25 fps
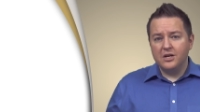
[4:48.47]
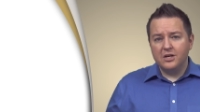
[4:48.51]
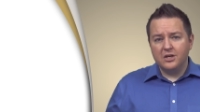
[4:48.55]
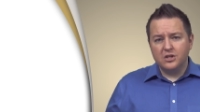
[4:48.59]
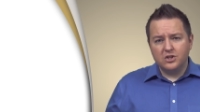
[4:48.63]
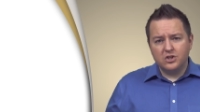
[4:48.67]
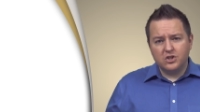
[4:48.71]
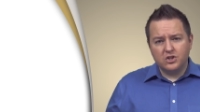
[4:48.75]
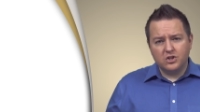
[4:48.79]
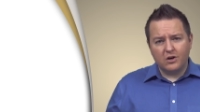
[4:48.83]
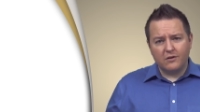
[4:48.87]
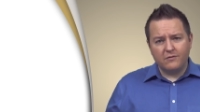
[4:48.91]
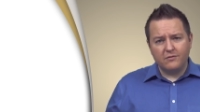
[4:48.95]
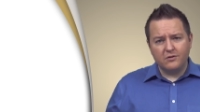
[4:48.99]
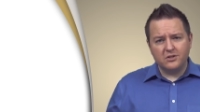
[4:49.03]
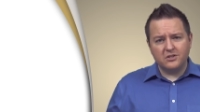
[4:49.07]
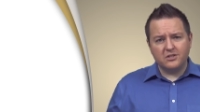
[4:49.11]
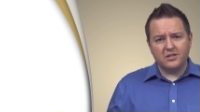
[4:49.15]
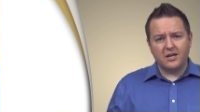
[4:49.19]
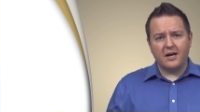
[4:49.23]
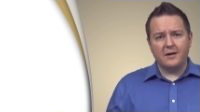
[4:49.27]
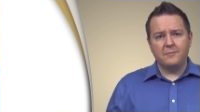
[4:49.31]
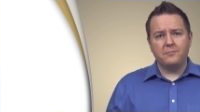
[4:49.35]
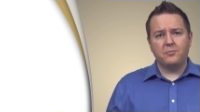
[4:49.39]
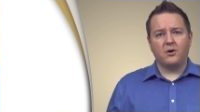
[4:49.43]
server
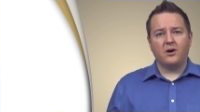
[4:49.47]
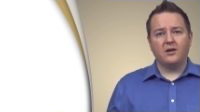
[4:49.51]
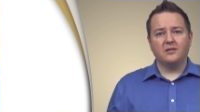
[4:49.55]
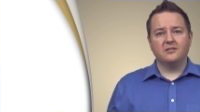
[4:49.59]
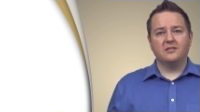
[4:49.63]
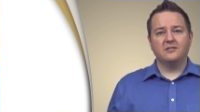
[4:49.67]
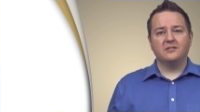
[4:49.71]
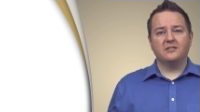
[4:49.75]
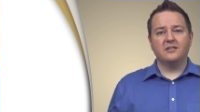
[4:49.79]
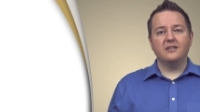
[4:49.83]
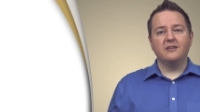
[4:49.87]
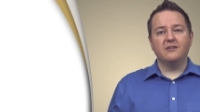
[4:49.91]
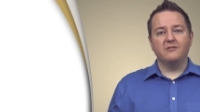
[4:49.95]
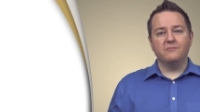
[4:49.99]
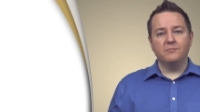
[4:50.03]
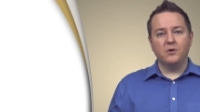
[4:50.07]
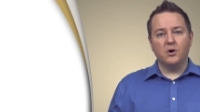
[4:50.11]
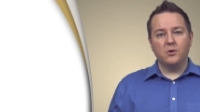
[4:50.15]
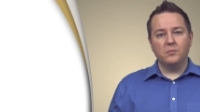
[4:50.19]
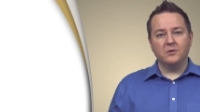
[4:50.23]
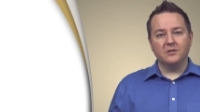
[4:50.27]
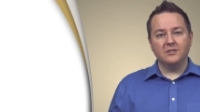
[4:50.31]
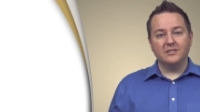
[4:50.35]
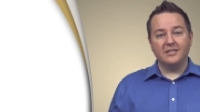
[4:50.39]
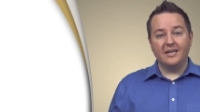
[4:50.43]
side processing of
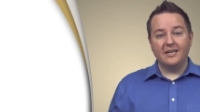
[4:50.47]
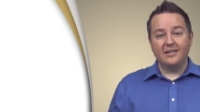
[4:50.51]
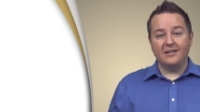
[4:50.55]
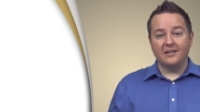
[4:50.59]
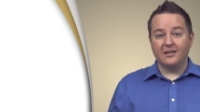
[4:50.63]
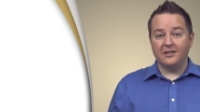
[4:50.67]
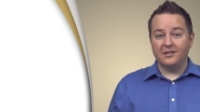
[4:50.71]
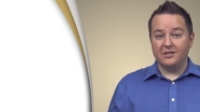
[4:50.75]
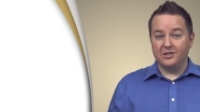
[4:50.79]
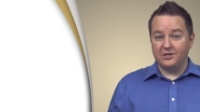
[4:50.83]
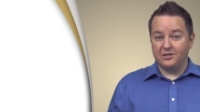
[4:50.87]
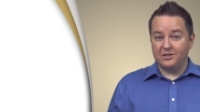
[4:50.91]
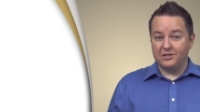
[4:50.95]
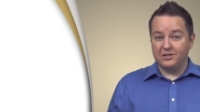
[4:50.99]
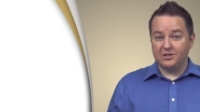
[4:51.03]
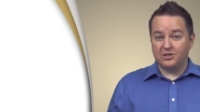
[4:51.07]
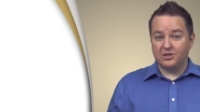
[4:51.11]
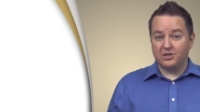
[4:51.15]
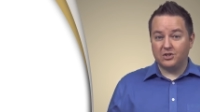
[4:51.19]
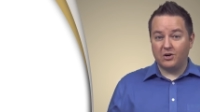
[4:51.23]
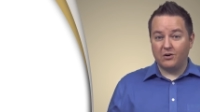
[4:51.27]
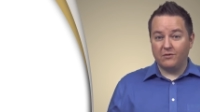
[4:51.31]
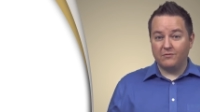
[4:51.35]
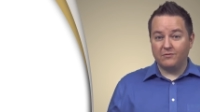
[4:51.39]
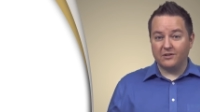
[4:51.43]
mobile data using
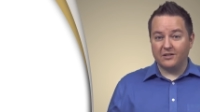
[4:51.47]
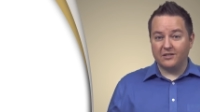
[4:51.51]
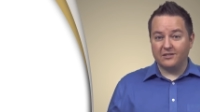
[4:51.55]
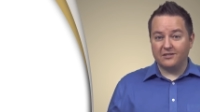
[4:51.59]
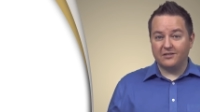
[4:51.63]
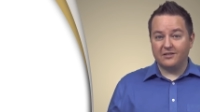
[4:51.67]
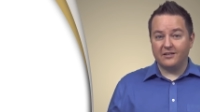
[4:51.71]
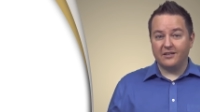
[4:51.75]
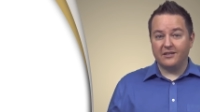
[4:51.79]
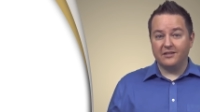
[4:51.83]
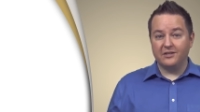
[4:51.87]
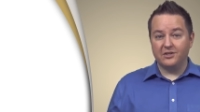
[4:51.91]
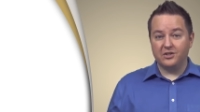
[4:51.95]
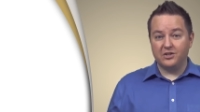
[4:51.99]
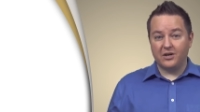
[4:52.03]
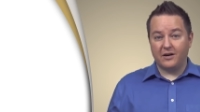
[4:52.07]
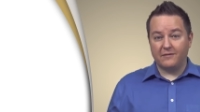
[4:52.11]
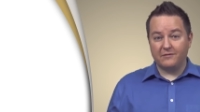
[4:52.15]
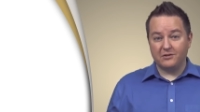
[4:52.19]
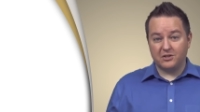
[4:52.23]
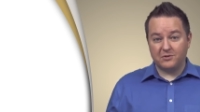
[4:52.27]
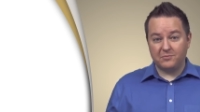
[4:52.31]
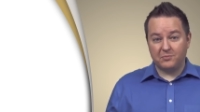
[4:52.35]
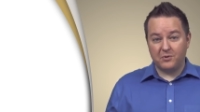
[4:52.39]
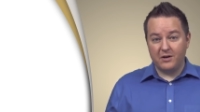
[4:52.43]
servlets in the
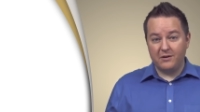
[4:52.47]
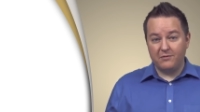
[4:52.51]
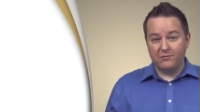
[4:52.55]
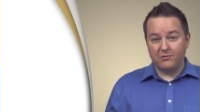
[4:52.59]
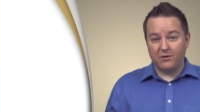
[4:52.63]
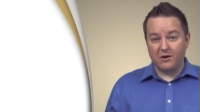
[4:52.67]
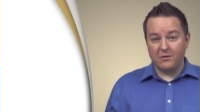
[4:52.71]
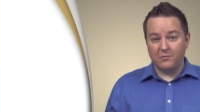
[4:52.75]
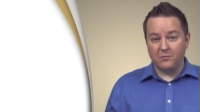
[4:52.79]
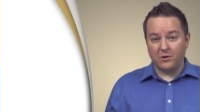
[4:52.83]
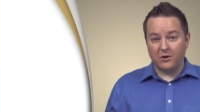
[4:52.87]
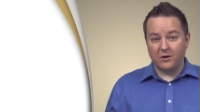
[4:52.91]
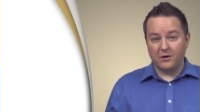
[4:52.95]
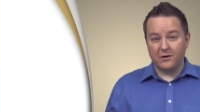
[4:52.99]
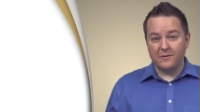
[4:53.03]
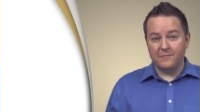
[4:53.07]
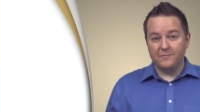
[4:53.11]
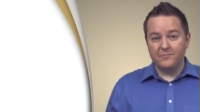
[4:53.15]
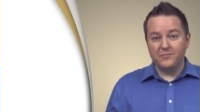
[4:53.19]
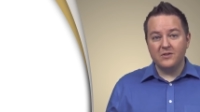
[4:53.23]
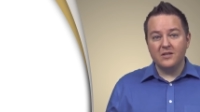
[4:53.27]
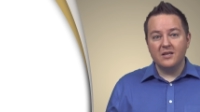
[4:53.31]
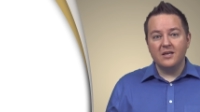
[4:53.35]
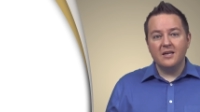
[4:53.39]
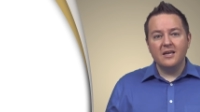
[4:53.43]
Java Spring framework,
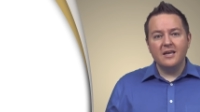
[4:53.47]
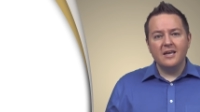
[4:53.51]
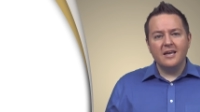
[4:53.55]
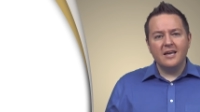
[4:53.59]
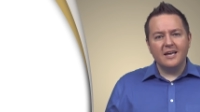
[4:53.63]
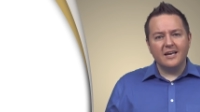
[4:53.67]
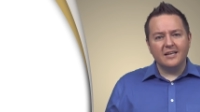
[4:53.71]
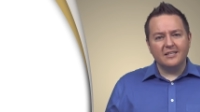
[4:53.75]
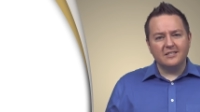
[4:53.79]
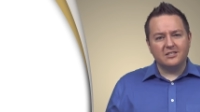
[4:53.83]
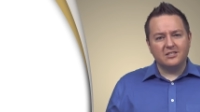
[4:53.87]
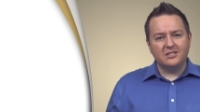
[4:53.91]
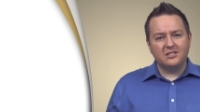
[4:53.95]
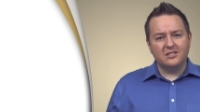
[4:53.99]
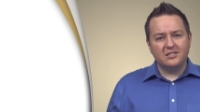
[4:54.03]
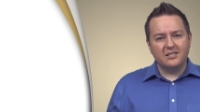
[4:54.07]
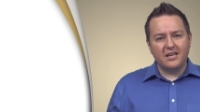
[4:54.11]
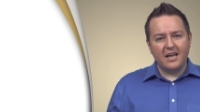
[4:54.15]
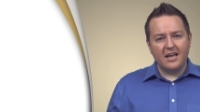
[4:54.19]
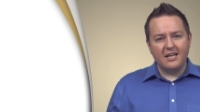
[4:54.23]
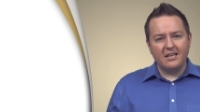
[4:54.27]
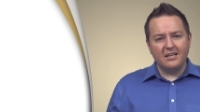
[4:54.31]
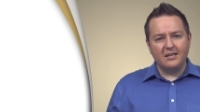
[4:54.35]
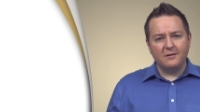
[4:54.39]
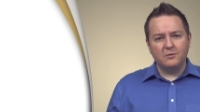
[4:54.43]
and
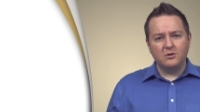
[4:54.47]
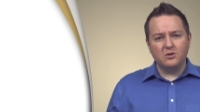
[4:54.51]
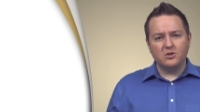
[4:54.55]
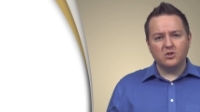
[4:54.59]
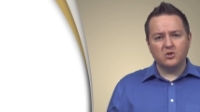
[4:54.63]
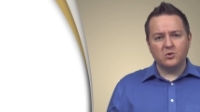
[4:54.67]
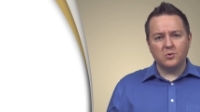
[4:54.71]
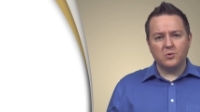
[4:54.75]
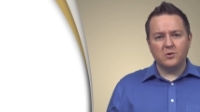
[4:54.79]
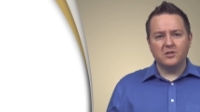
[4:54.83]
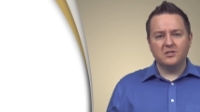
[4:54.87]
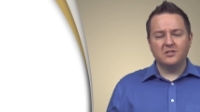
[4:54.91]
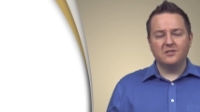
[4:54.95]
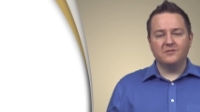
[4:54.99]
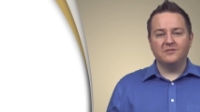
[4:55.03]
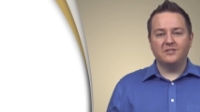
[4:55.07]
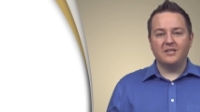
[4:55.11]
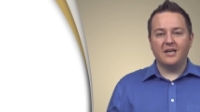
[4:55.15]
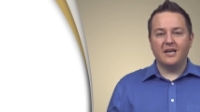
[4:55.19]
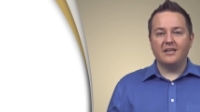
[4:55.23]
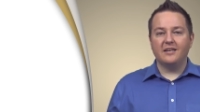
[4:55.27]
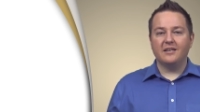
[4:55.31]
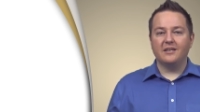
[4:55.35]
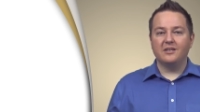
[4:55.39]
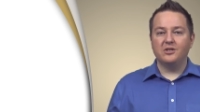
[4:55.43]
scalable storage of
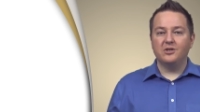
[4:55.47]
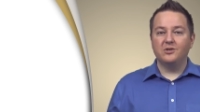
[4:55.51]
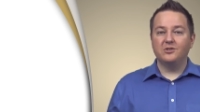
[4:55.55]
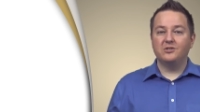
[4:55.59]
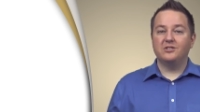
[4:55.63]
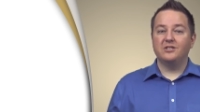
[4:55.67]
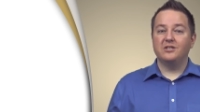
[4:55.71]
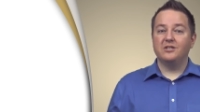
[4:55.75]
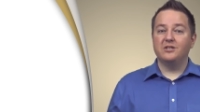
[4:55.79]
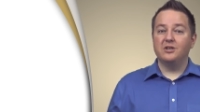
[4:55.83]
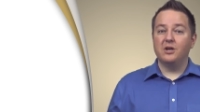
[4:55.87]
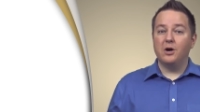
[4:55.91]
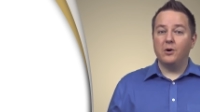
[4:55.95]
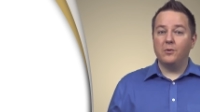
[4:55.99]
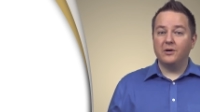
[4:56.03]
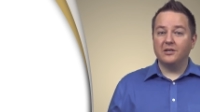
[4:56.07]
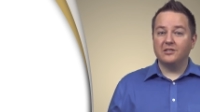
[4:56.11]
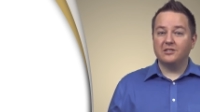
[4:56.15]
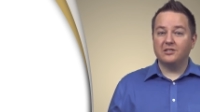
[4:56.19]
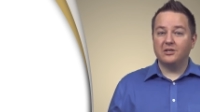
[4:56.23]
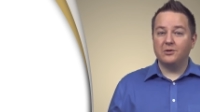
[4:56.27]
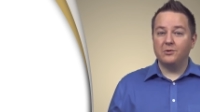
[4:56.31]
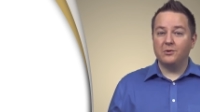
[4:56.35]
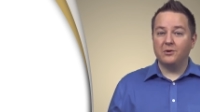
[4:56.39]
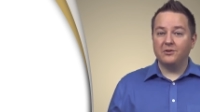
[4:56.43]
data using
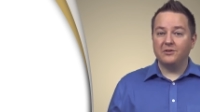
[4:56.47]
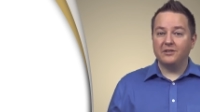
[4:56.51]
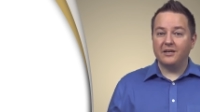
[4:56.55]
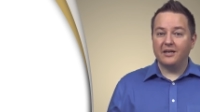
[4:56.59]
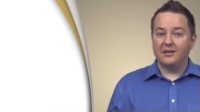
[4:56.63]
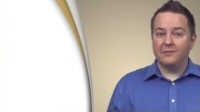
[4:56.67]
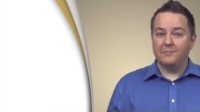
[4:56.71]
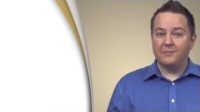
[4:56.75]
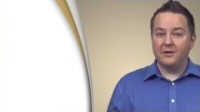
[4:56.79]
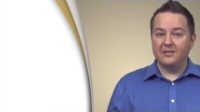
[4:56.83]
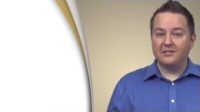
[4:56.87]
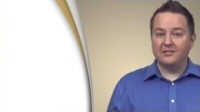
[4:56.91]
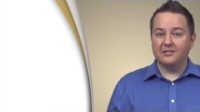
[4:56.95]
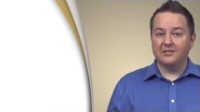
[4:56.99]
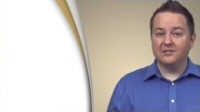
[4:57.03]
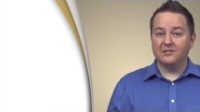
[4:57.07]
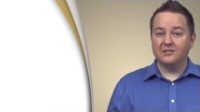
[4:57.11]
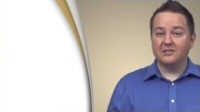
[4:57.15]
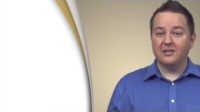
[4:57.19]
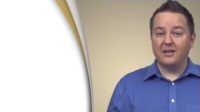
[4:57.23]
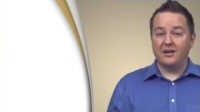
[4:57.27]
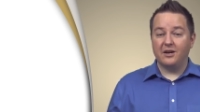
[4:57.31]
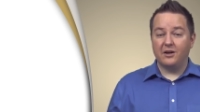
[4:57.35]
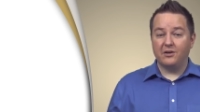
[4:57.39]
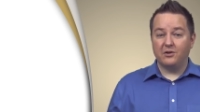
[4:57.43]
NoSQL
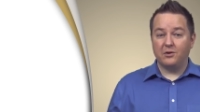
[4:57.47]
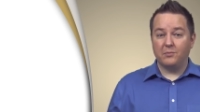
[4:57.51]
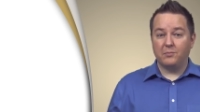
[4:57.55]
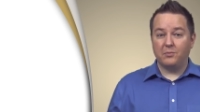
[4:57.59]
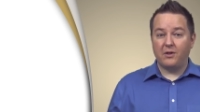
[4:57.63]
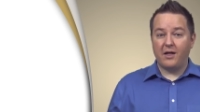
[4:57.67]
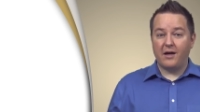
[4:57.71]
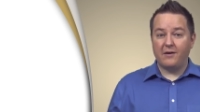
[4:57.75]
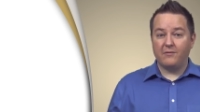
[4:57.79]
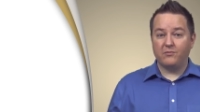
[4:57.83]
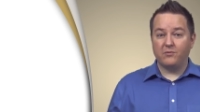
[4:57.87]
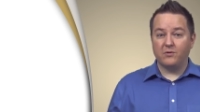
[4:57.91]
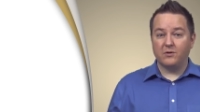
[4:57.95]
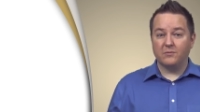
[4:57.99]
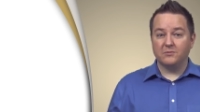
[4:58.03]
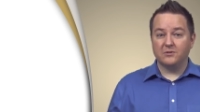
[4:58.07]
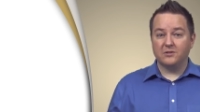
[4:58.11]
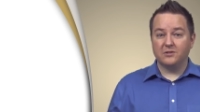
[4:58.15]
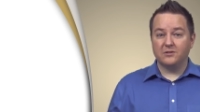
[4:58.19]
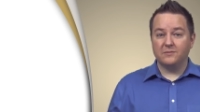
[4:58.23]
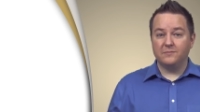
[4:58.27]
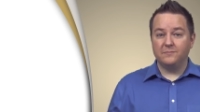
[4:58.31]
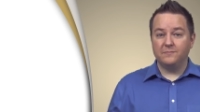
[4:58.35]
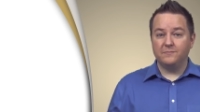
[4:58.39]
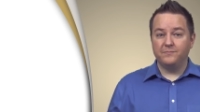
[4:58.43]
databases and other
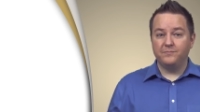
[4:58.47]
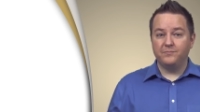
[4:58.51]
platforms.